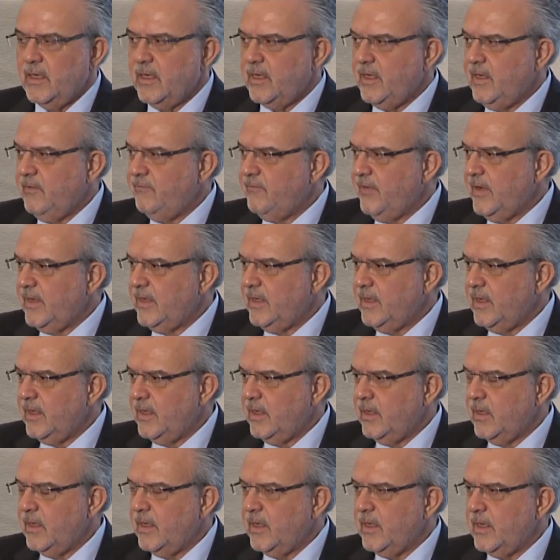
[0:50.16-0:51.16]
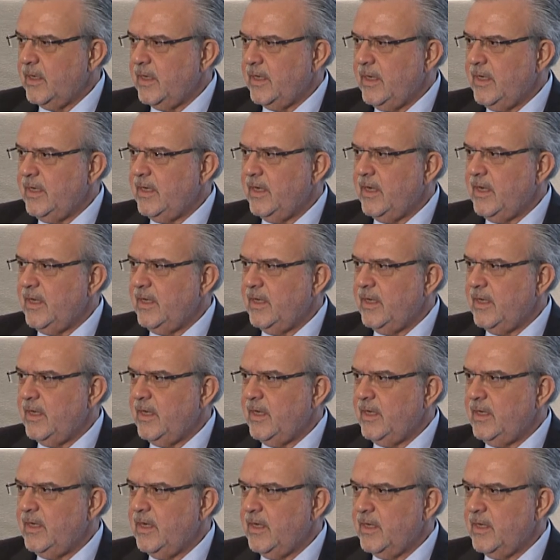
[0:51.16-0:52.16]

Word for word: even in, in, in